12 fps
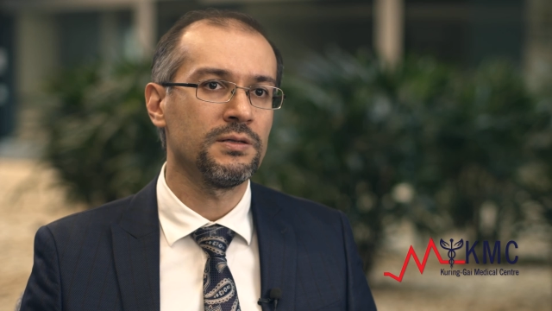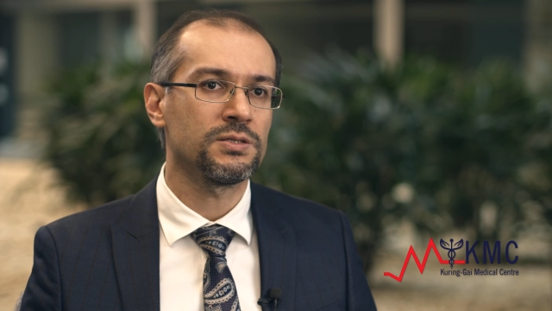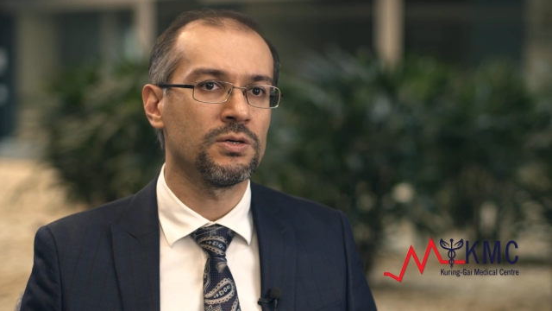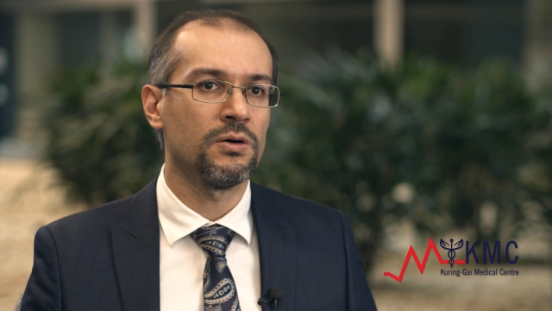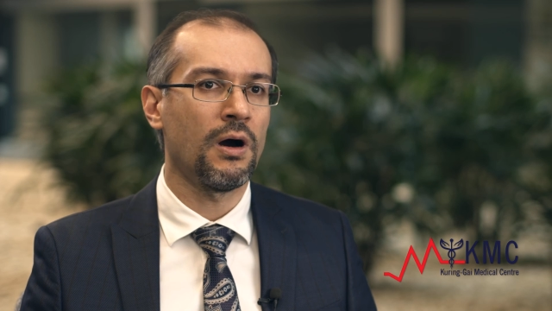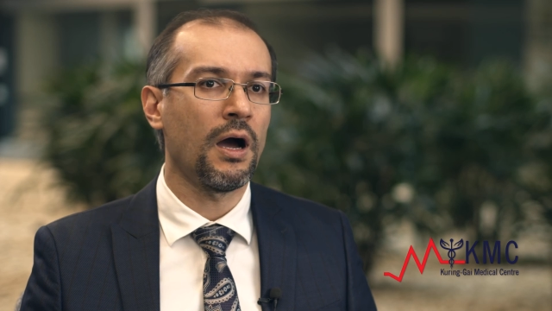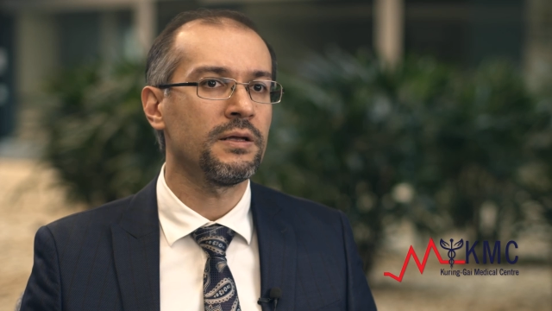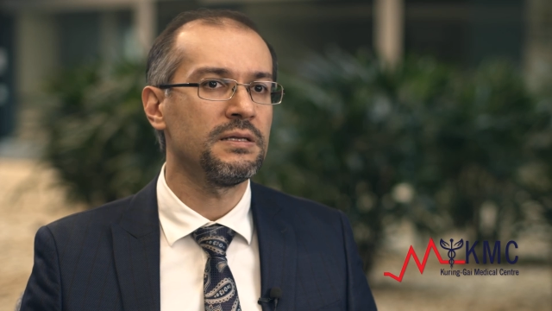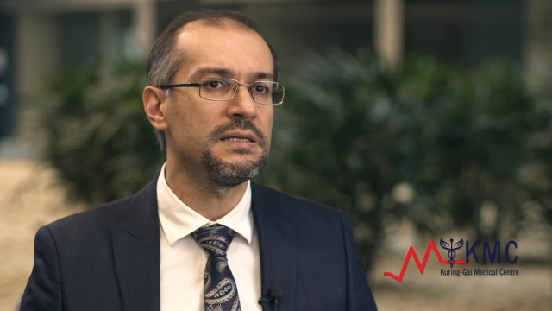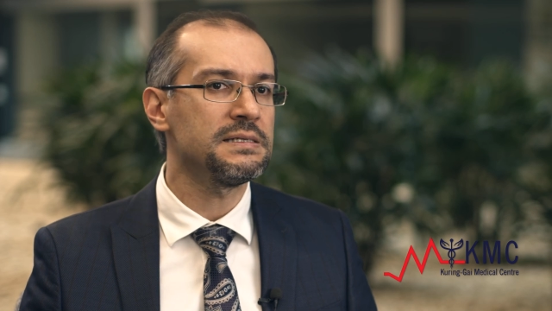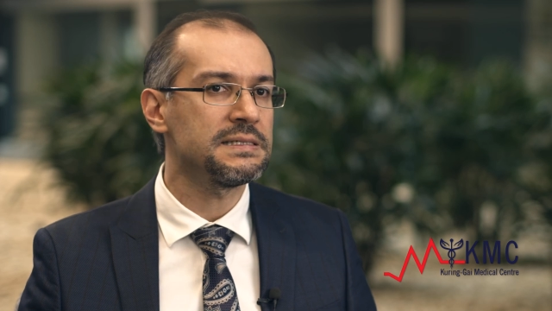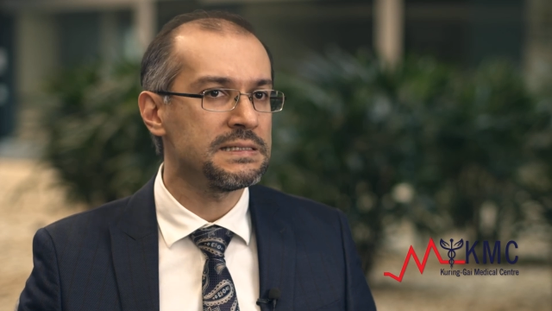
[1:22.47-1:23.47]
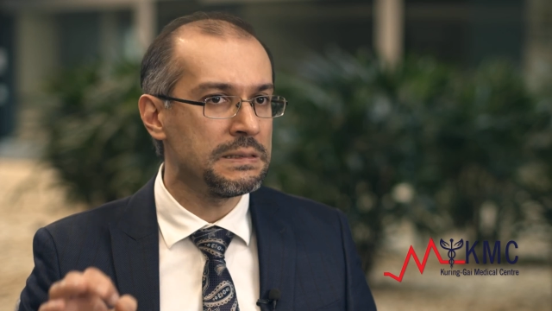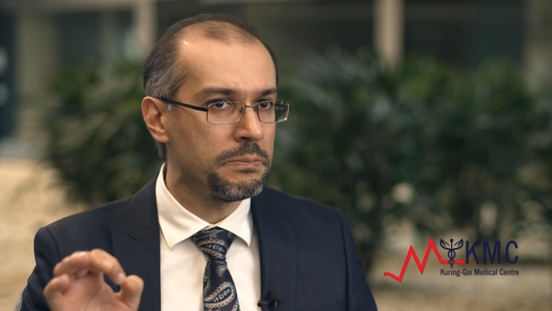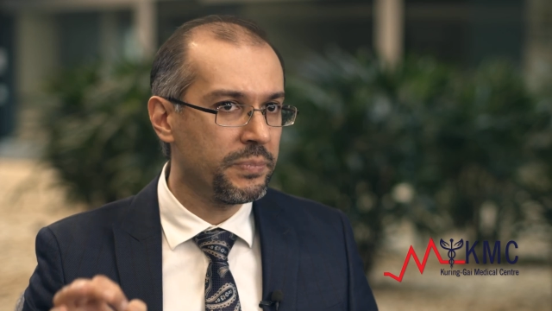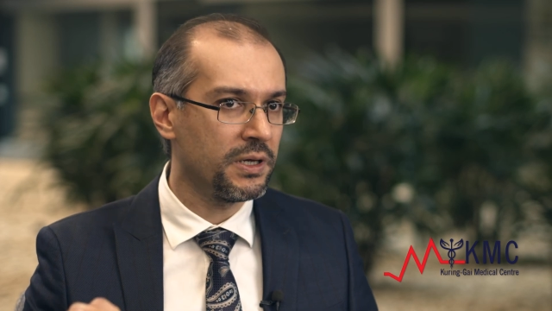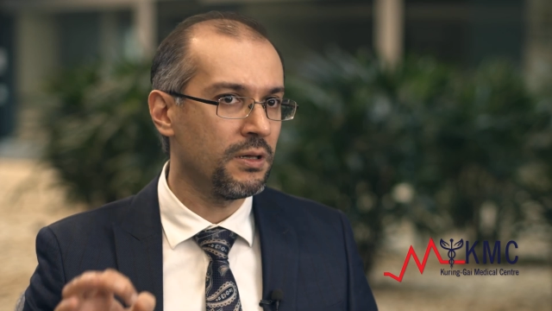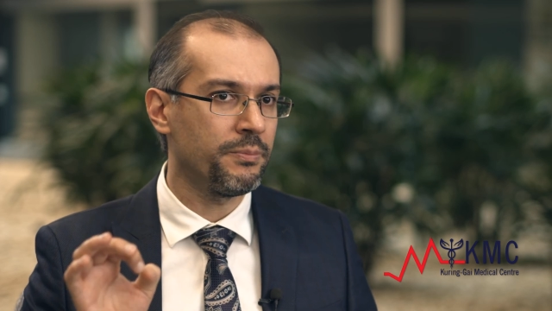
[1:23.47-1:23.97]
So I did a
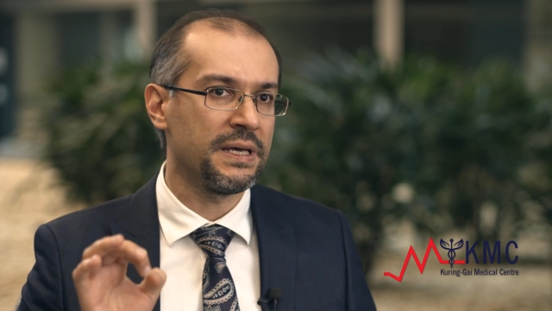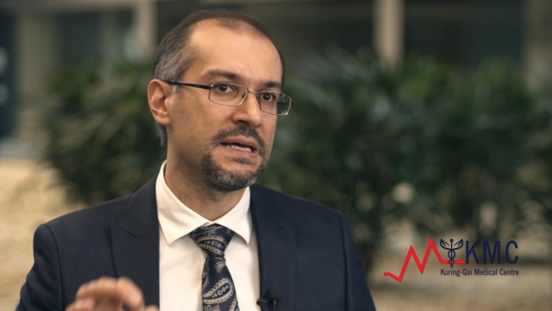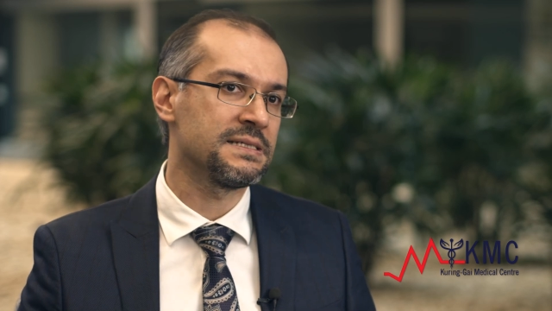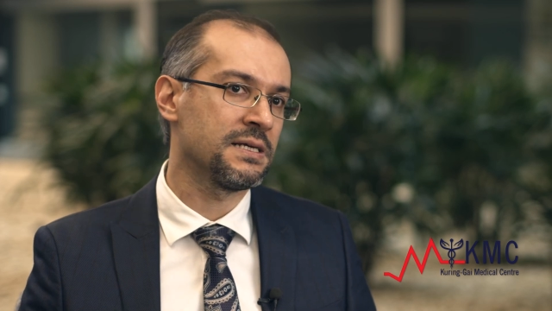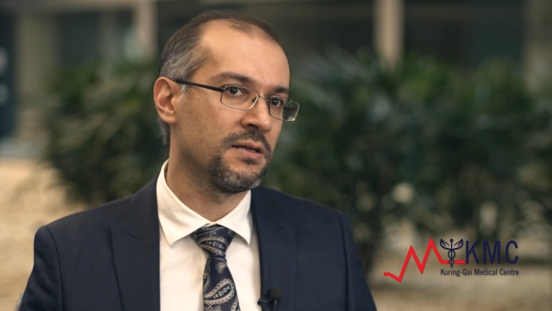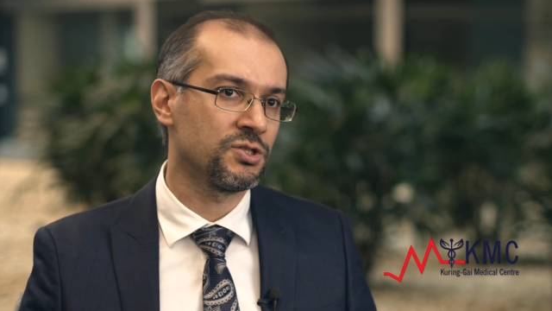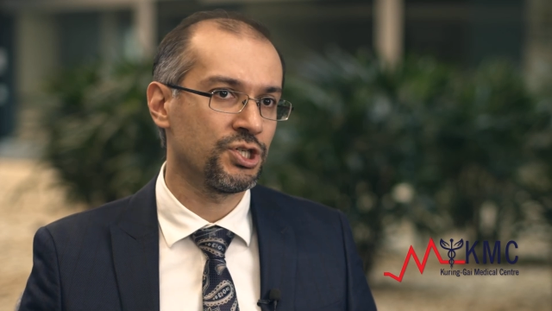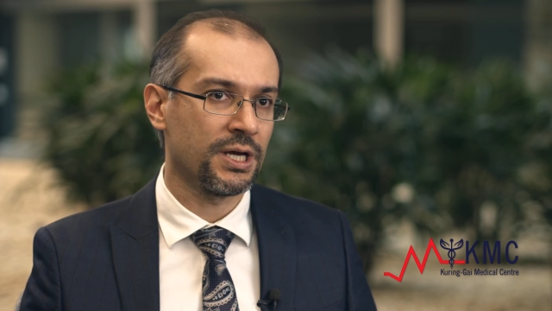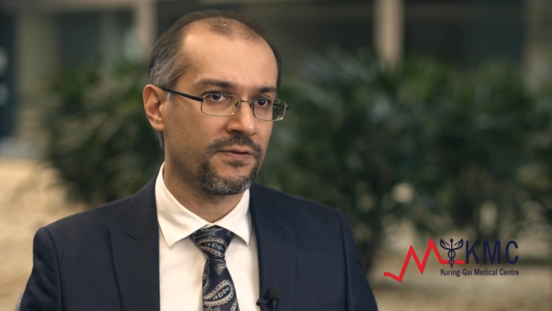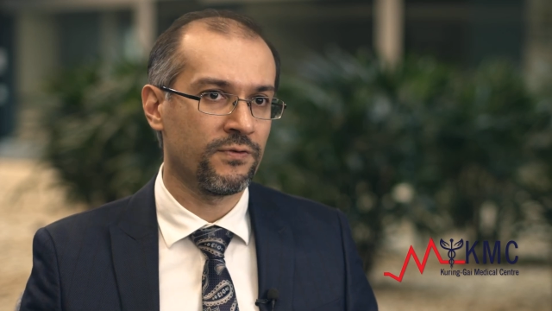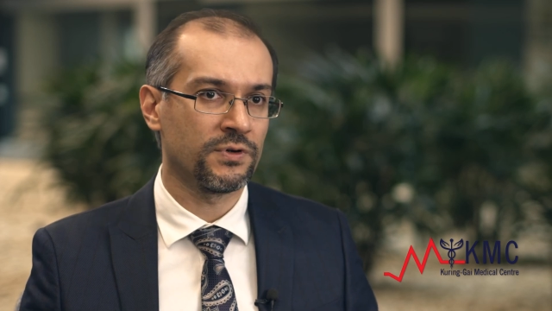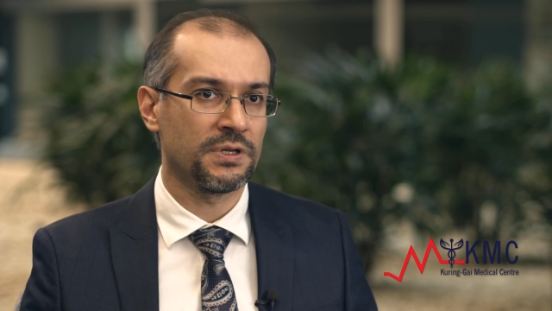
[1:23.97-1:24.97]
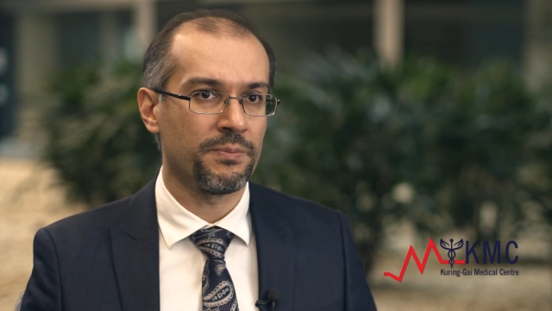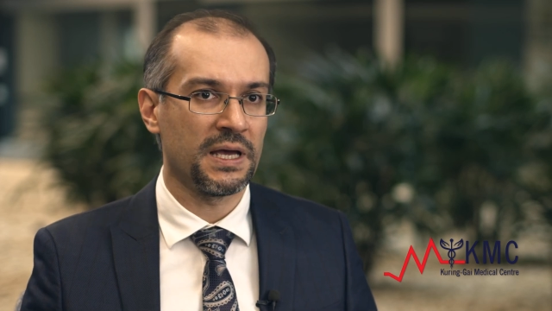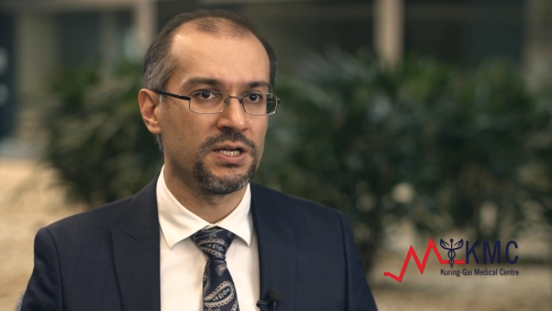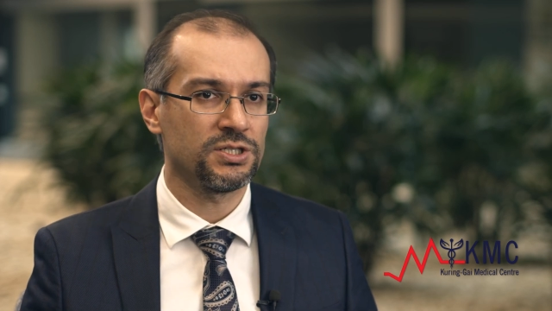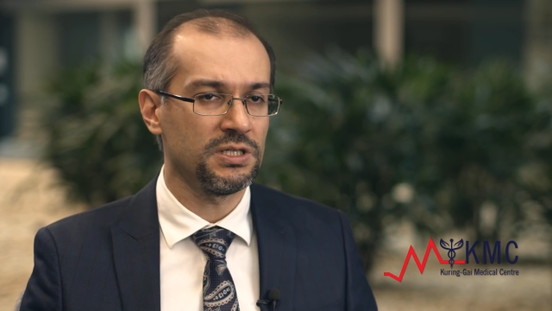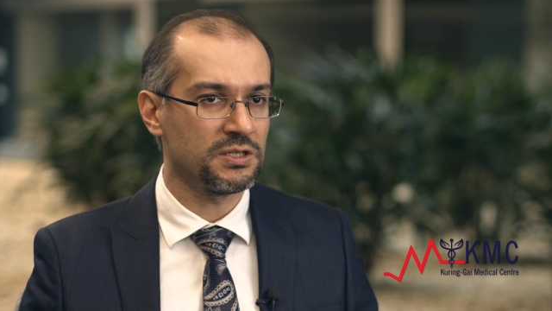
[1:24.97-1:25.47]
simple BSL check for the
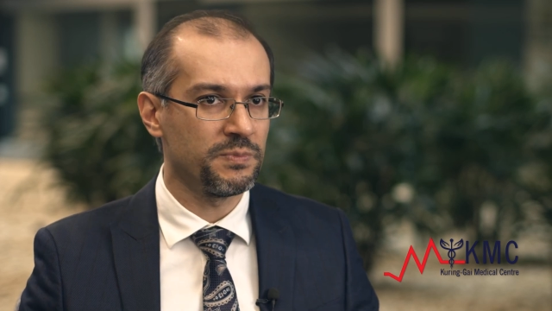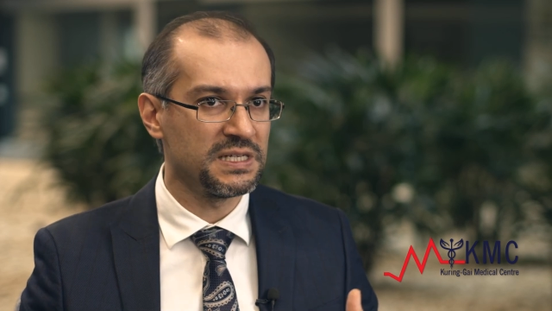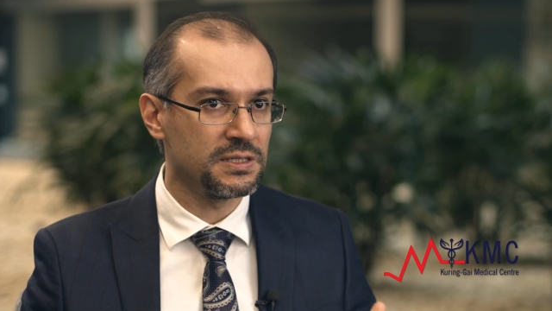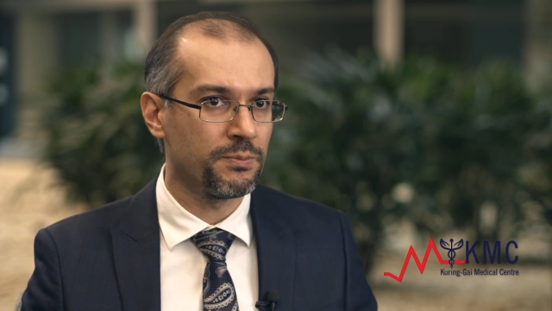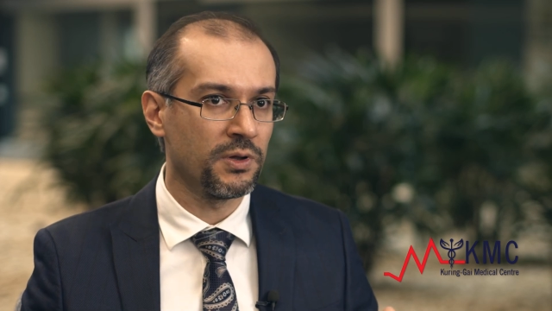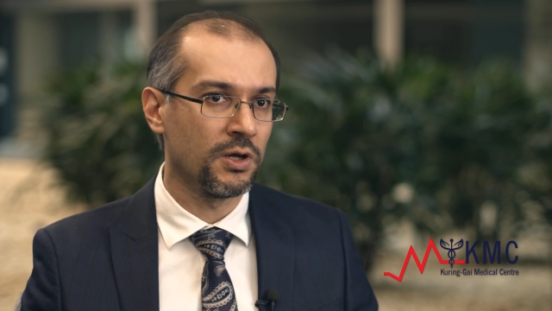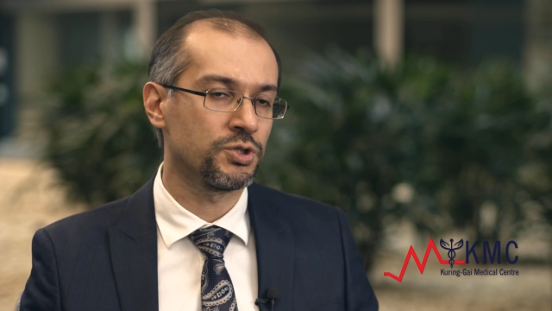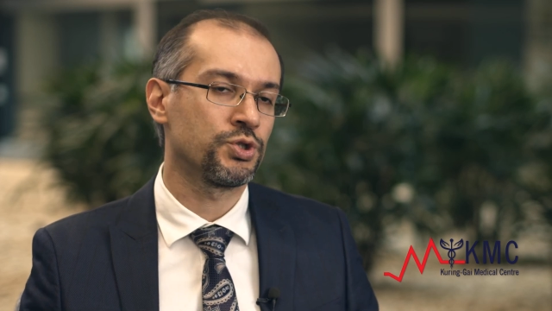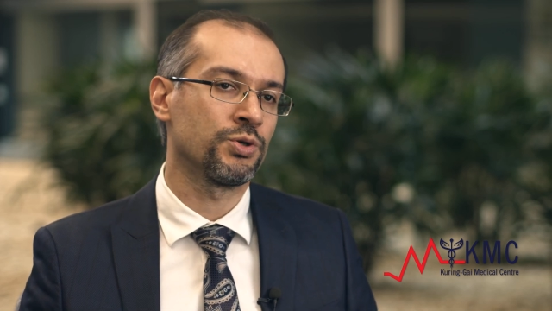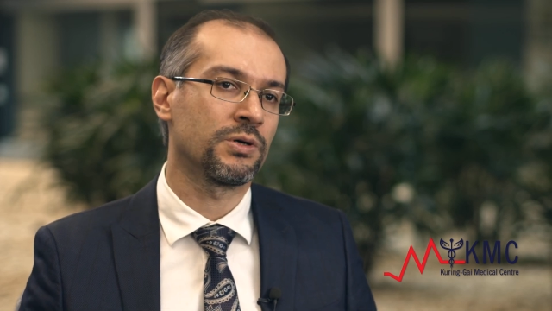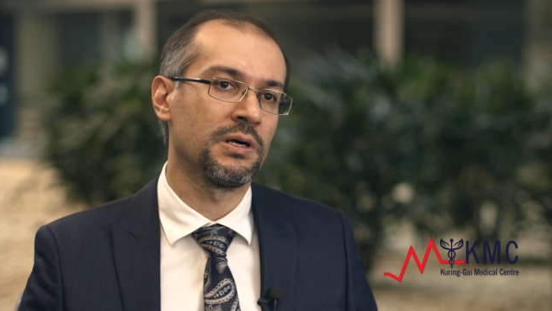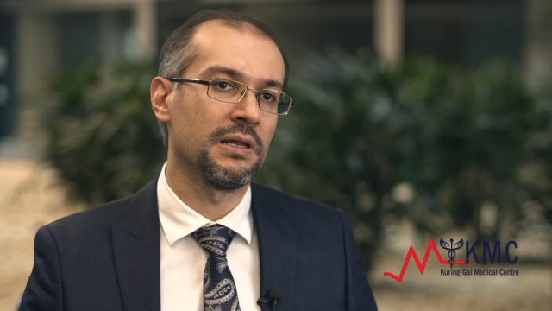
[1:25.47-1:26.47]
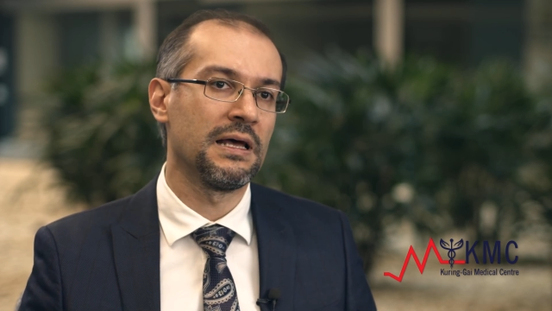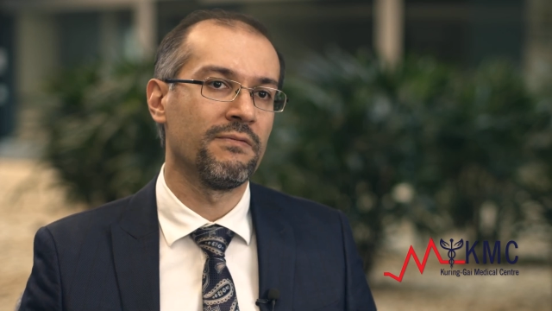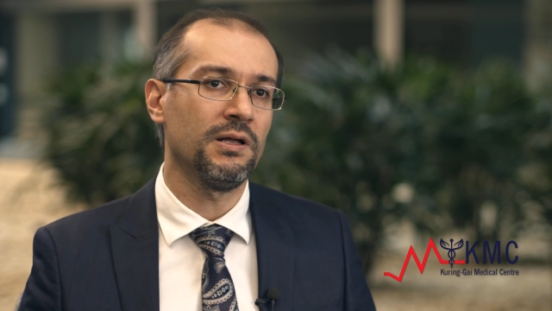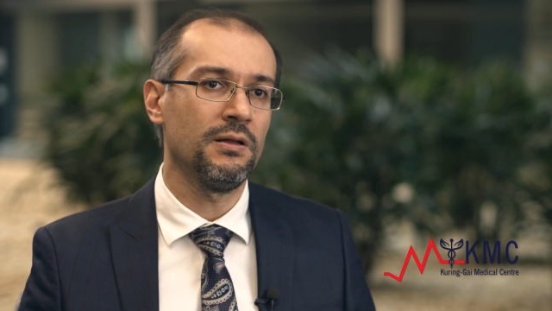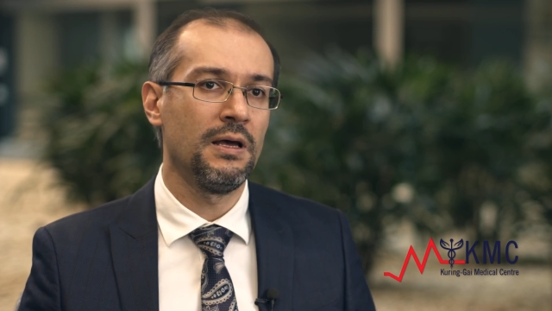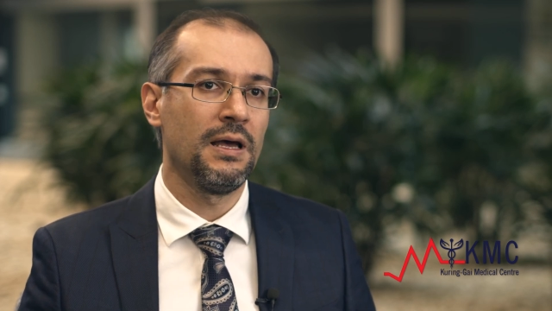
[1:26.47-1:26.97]
patient. It means the blood sugar level,